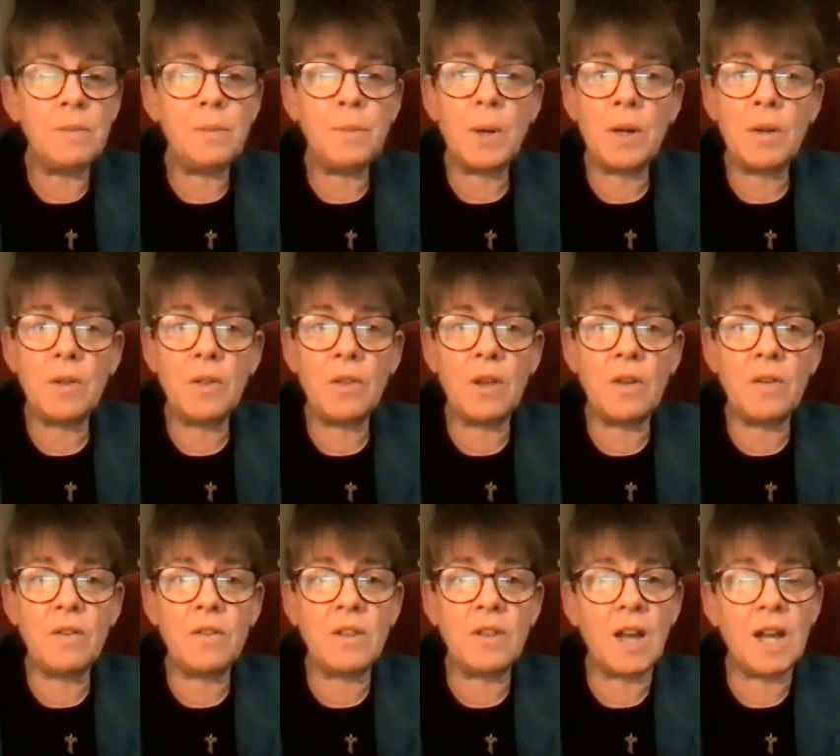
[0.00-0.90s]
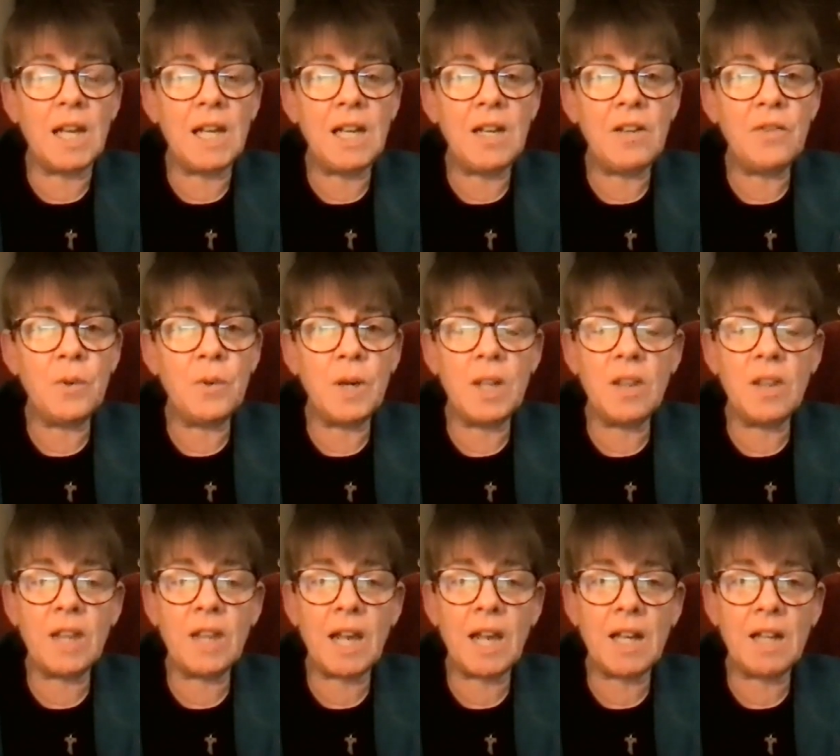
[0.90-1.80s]
both those that I live
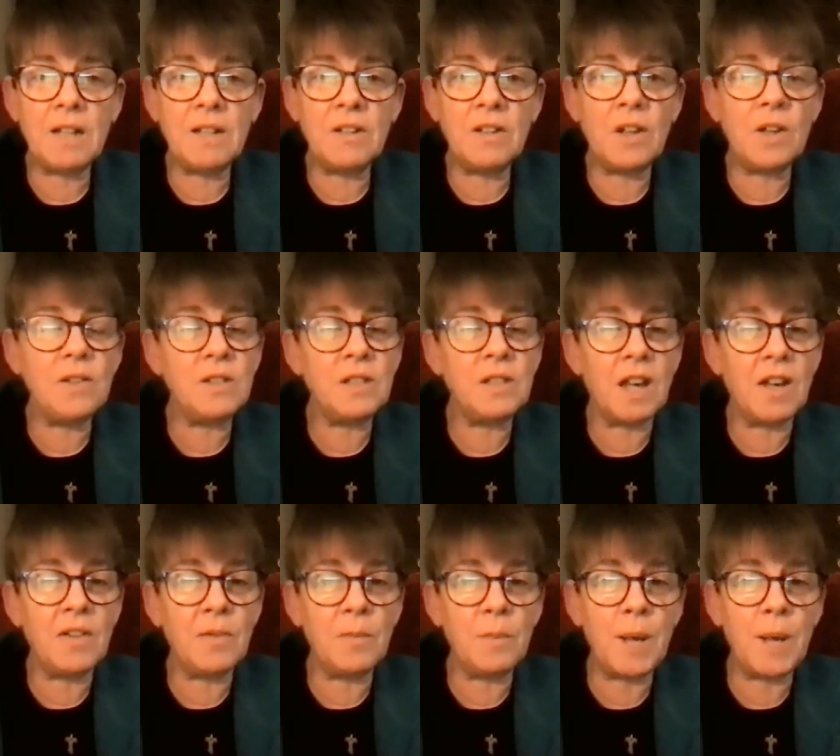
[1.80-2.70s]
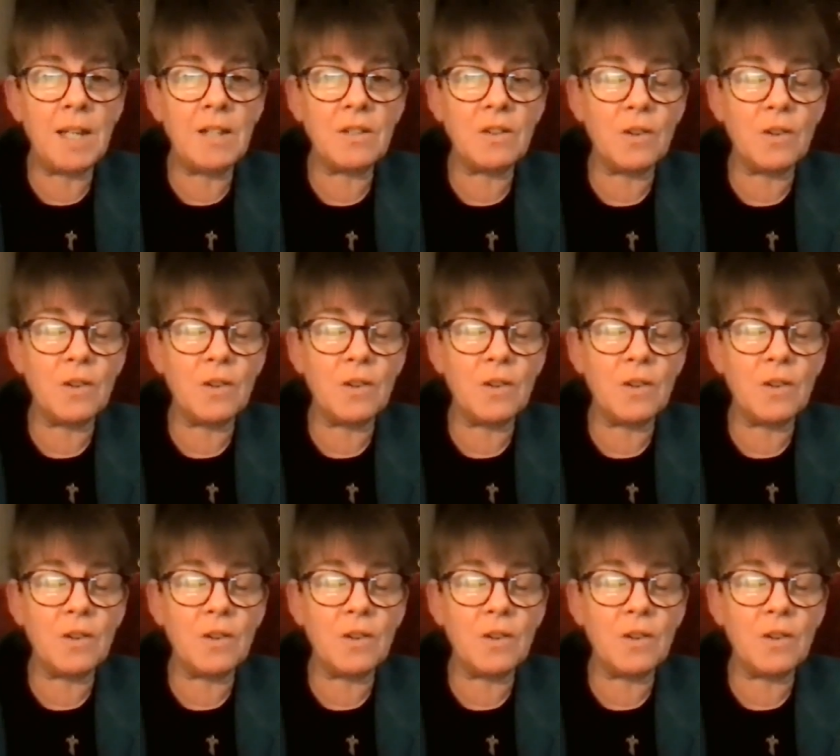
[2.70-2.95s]
with and those that I've met